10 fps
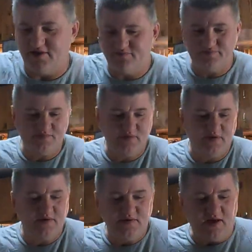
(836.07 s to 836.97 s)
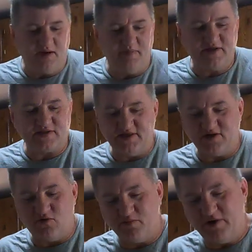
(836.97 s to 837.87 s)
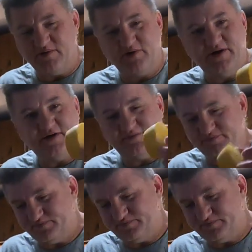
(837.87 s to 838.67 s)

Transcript: then I basically eat cornbread with it